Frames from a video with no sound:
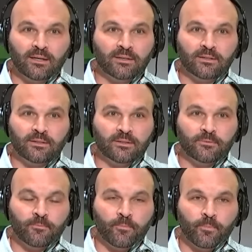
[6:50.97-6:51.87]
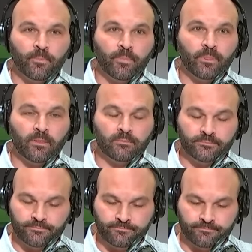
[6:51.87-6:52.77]

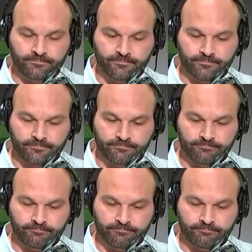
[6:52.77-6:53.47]
Nothing is said.